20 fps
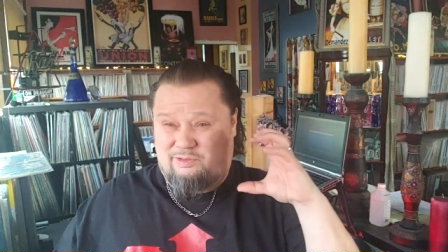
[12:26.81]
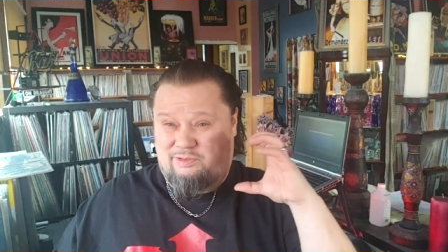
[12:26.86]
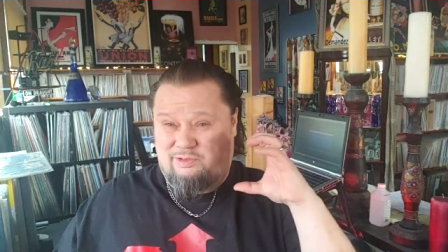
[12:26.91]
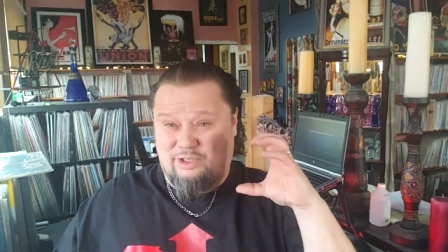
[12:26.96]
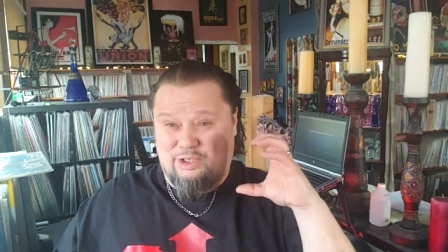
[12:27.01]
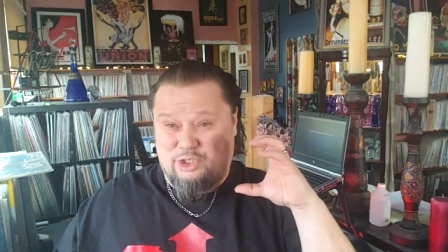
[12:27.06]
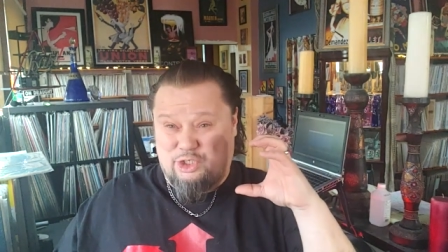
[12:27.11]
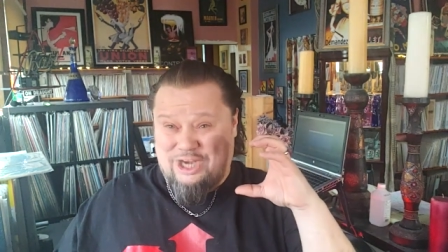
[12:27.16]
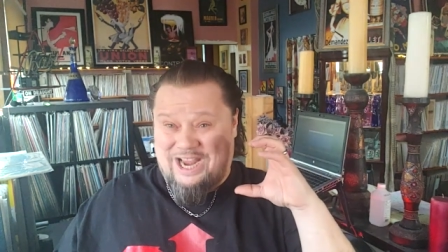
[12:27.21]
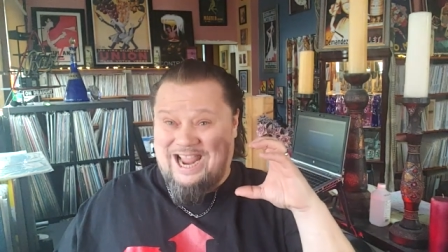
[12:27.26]

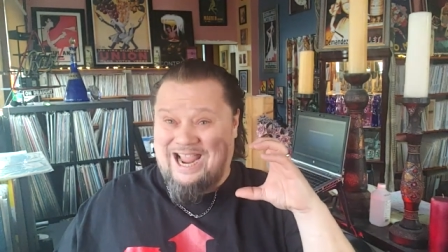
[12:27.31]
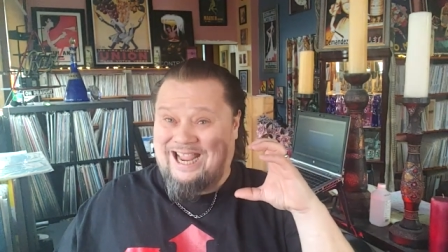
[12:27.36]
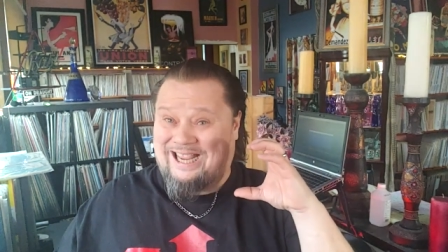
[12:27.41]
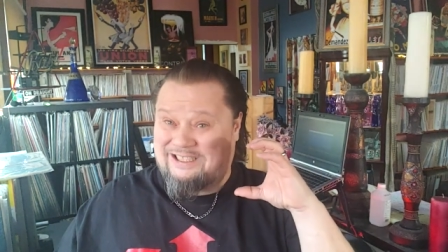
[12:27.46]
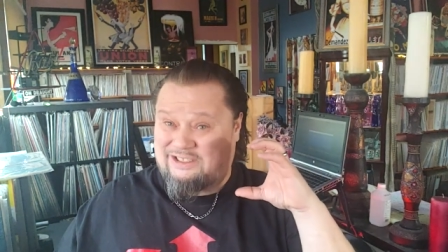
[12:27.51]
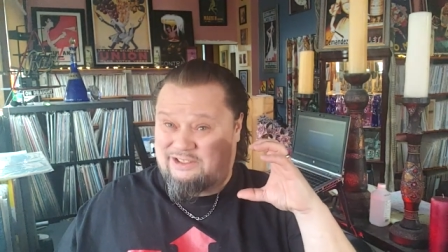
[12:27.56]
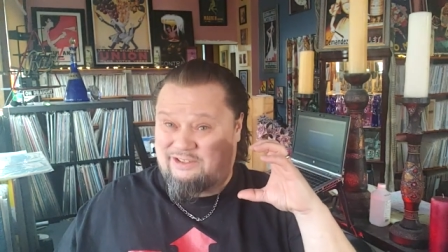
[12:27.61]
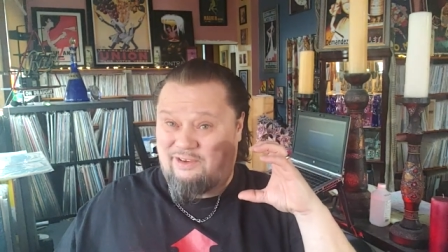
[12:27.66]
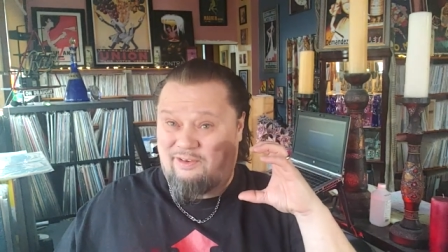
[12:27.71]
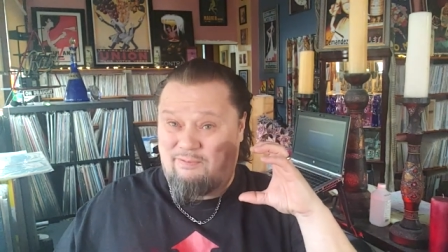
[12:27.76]
the
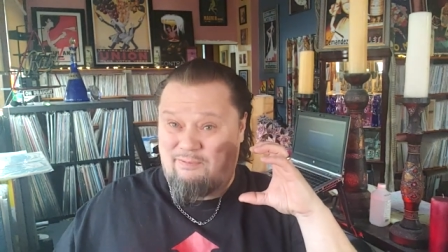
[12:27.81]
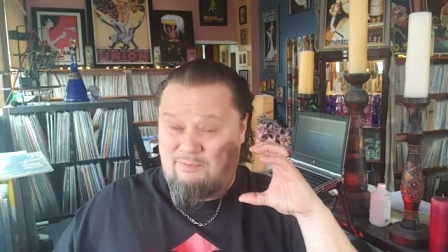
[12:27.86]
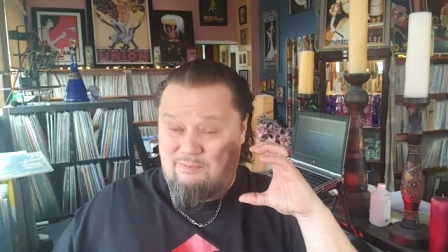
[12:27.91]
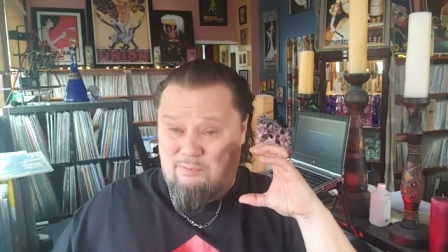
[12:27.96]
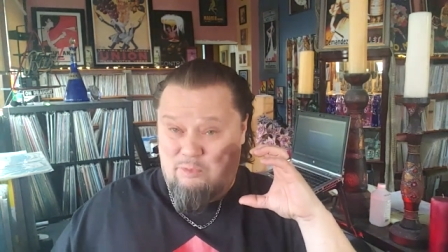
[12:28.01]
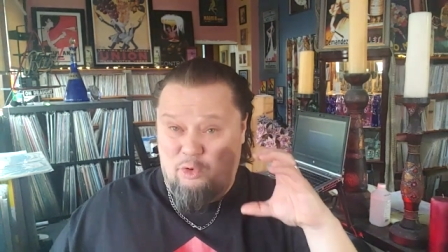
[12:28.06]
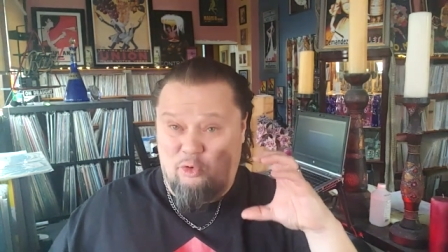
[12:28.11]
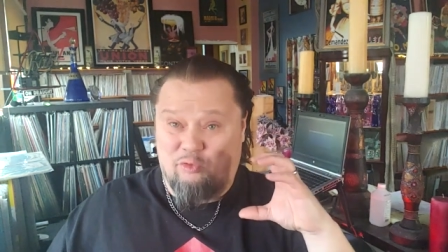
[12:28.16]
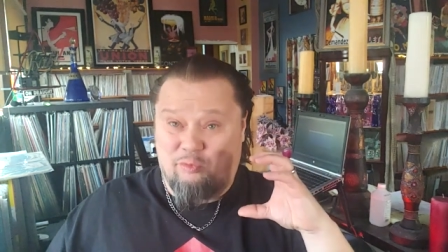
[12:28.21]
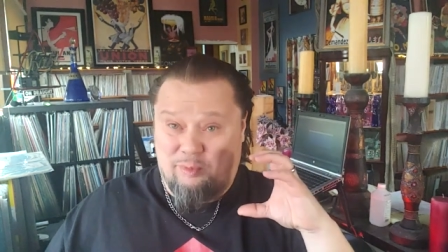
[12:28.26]
jazz
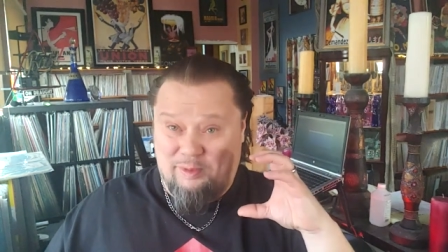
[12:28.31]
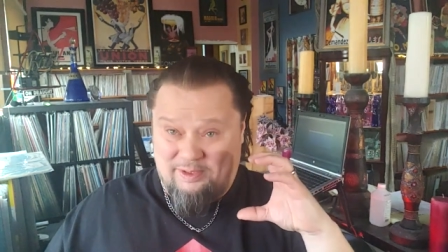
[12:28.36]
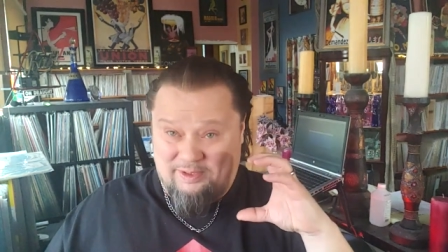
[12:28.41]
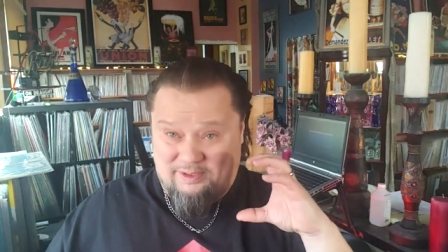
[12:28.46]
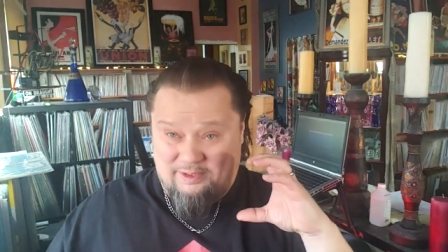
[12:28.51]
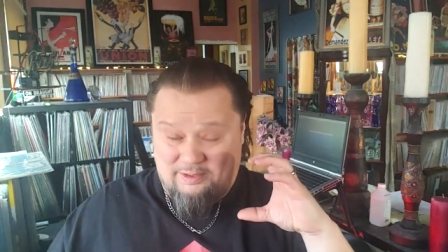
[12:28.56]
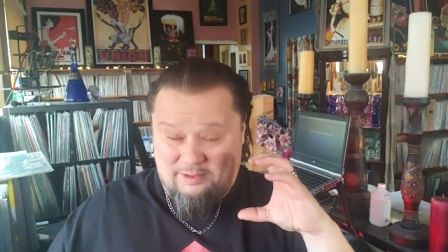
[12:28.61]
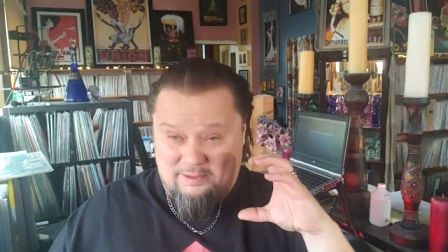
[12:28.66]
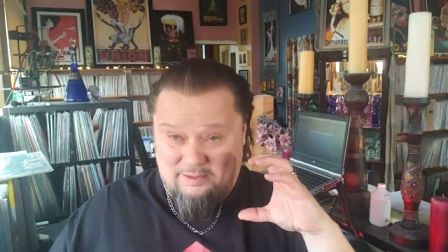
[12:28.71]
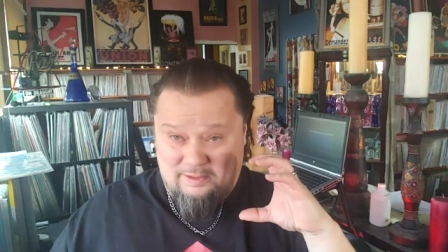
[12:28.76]

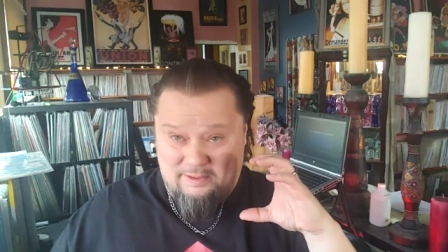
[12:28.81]
movement,